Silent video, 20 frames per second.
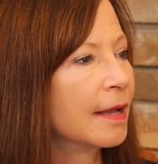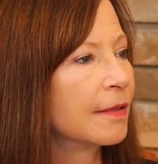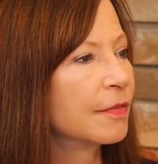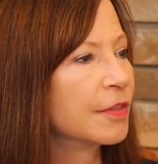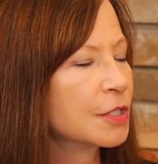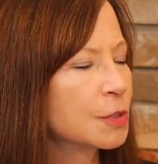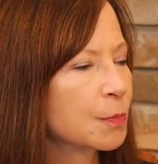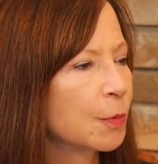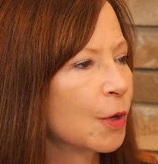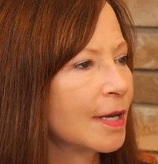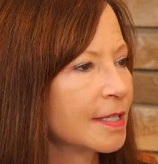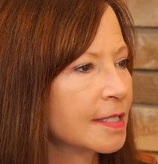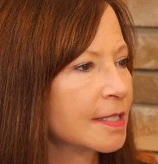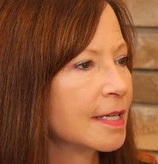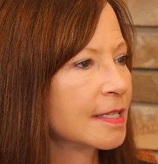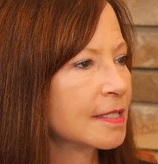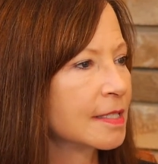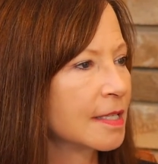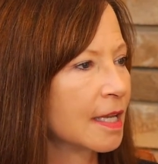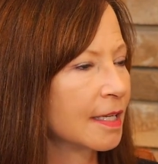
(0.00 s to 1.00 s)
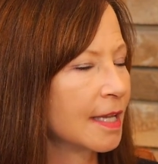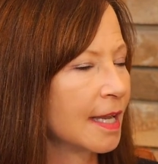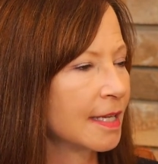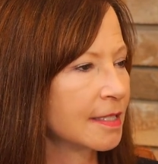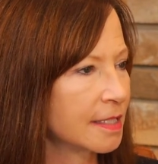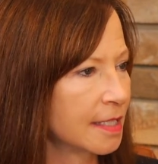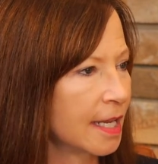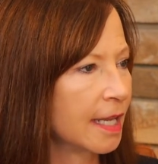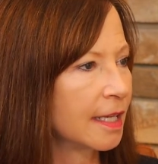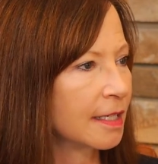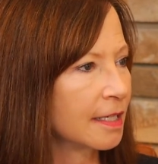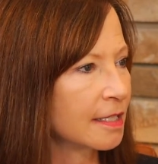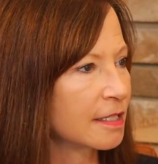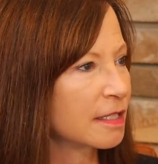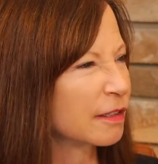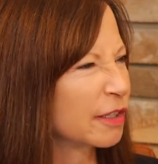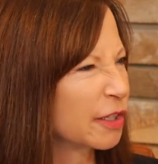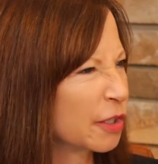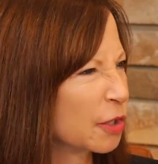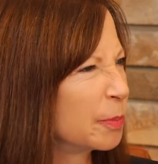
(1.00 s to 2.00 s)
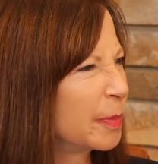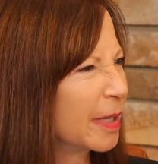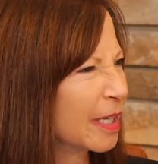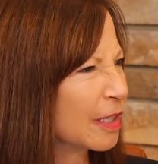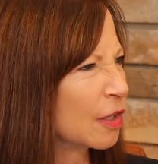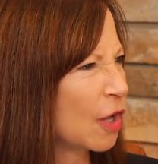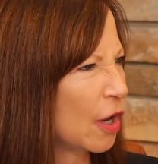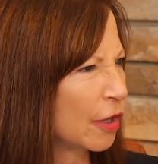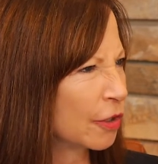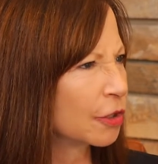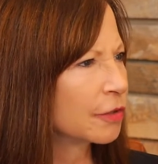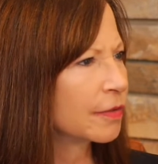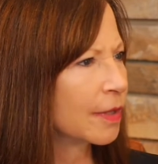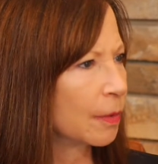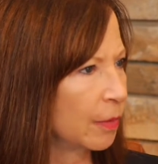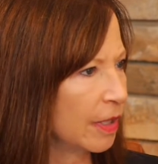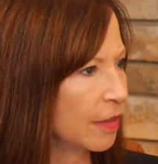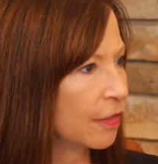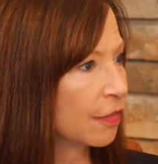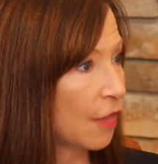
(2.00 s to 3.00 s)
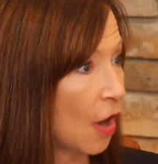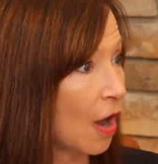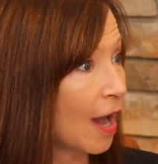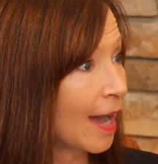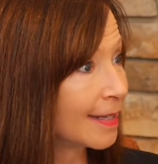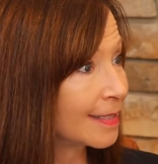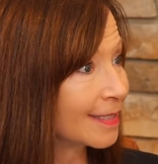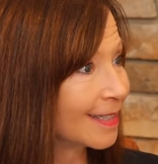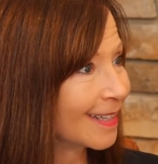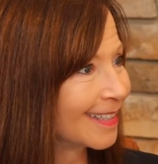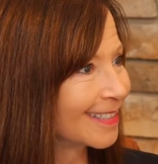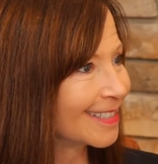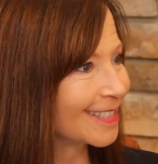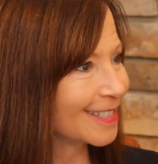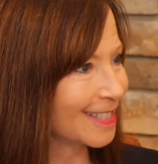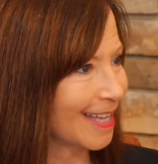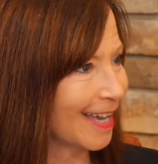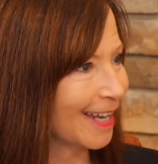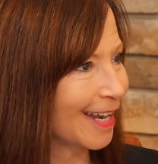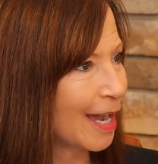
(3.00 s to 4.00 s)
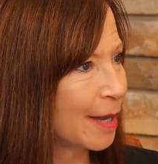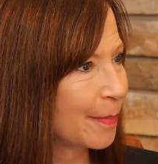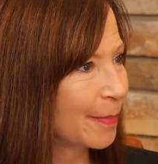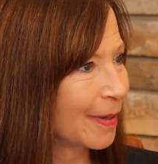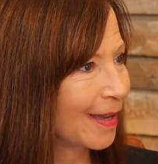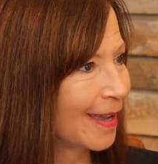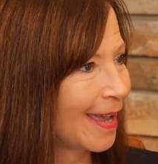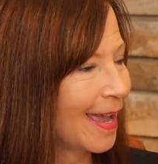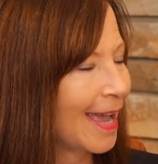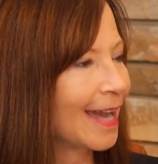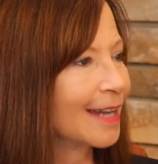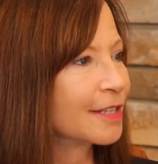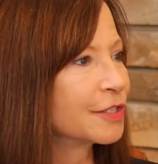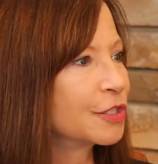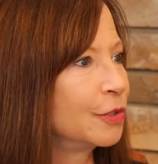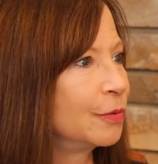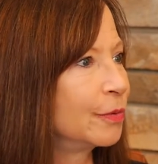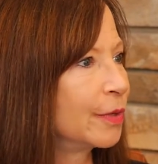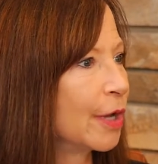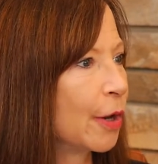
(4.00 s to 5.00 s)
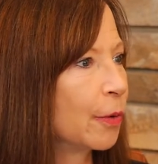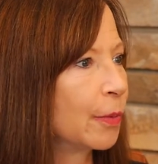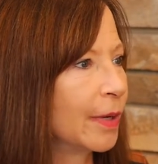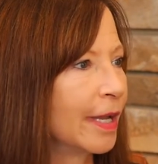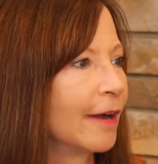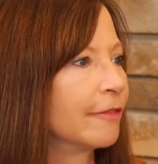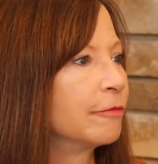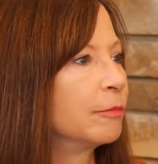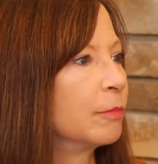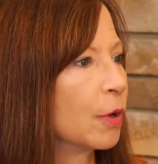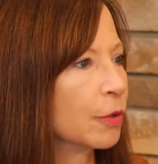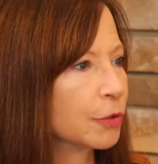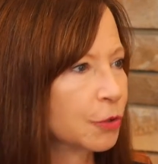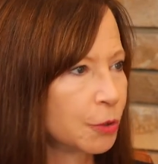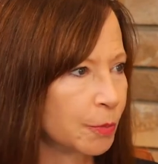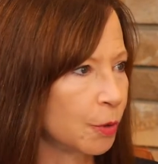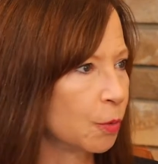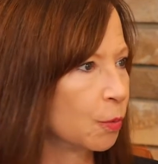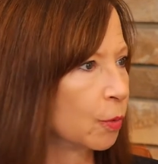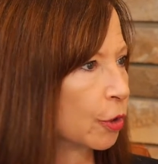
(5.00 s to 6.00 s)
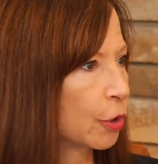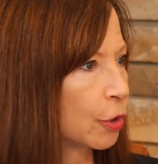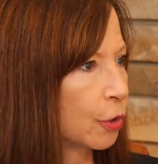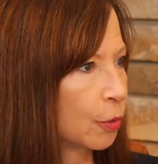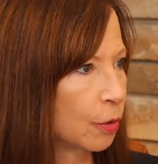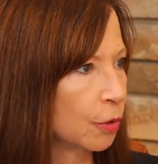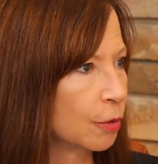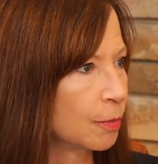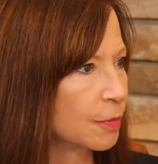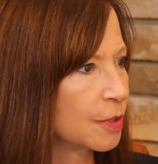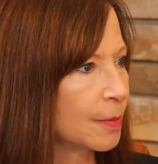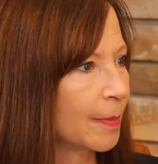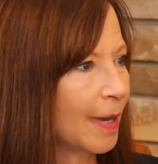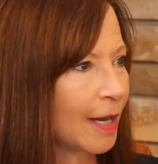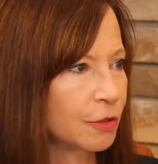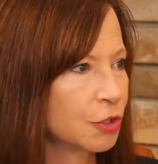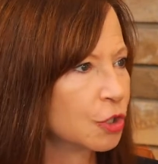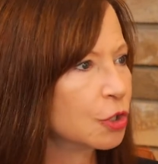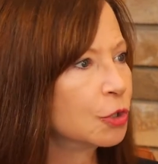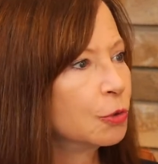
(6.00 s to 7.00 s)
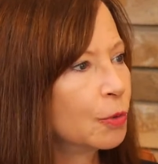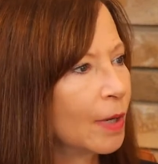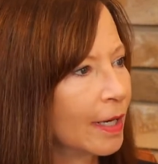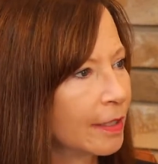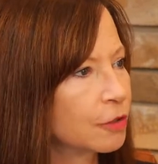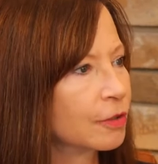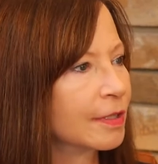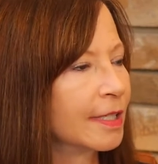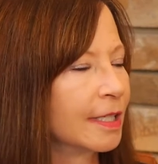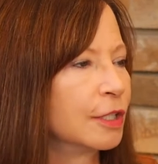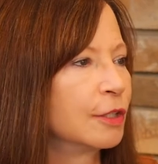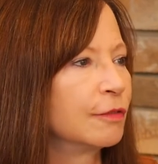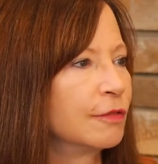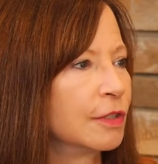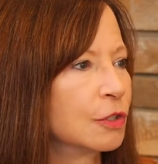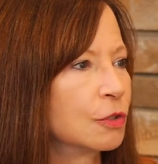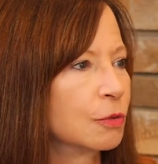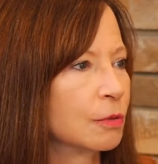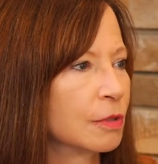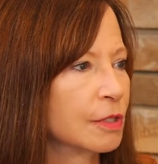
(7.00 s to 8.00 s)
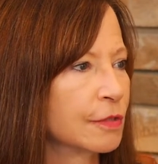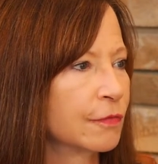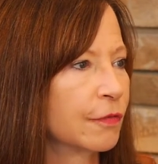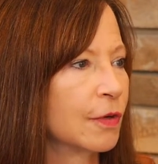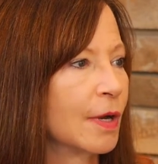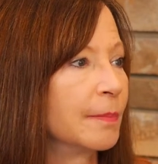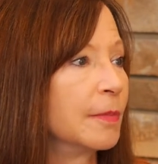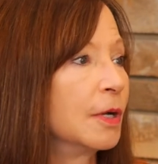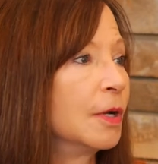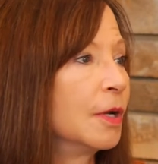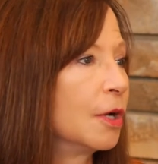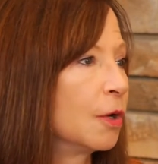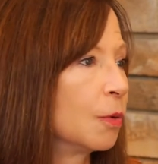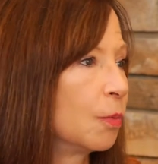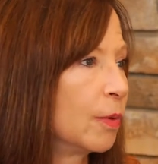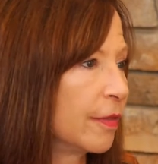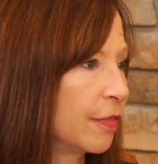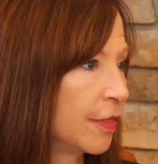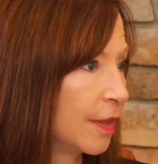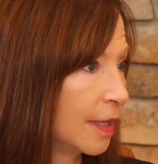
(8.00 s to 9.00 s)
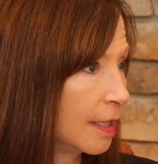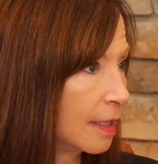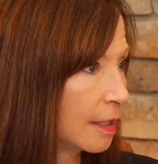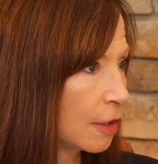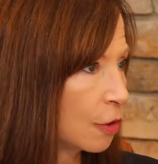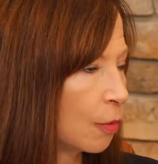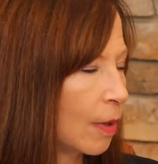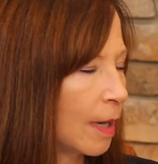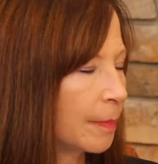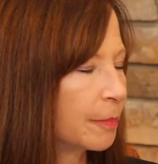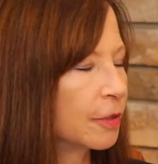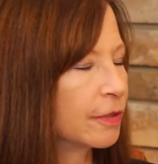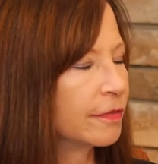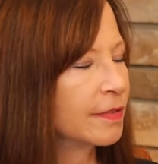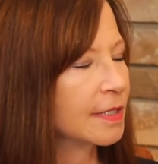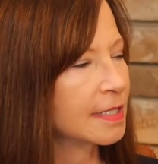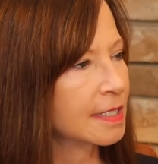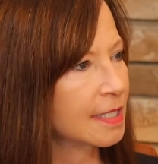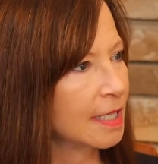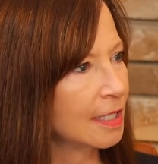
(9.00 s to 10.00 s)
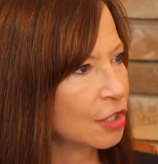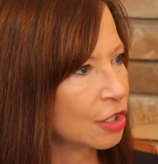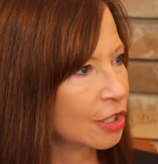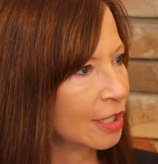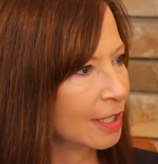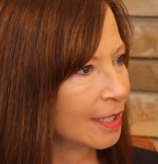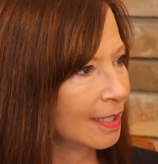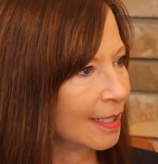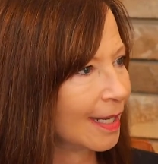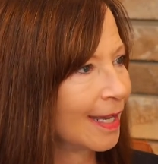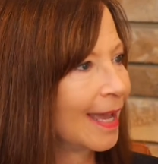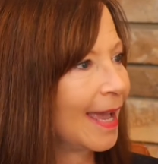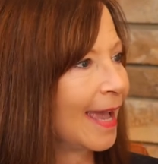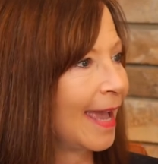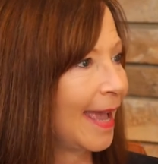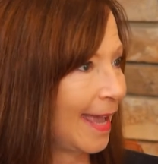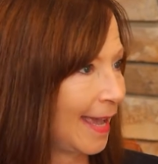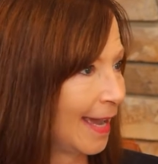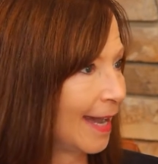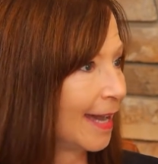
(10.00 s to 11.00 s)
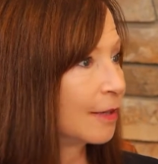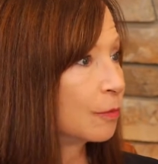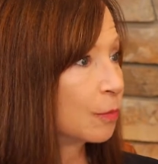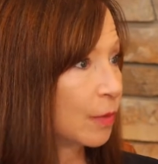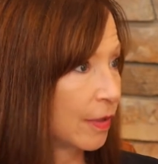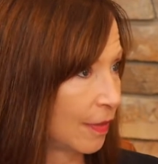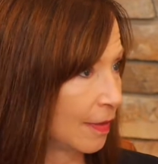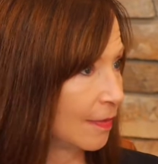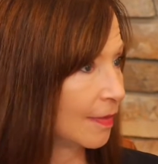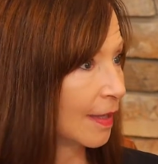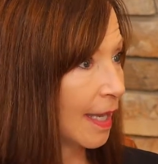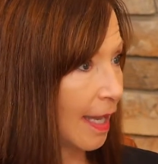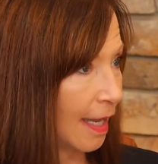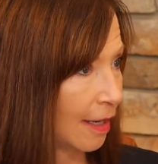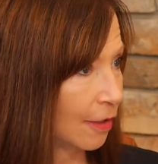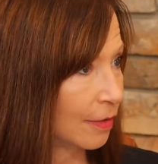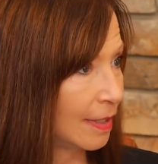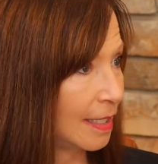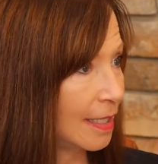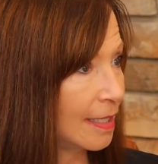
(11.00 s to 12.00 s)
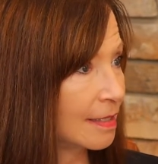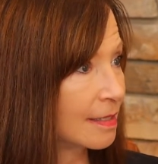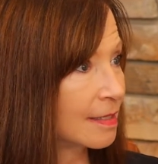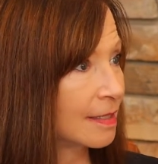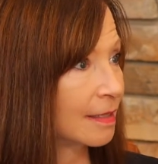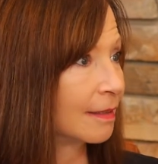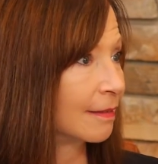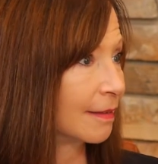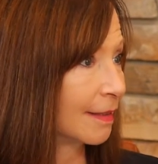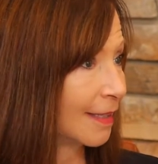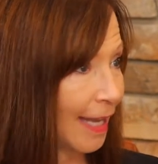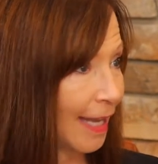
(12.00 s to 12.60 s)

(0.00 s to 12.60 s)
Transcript: This process has taken us a little bit longer than we thought to set up. As you know, we have multiple work groups, about 200 individuals from within cooperative extension and within the counties and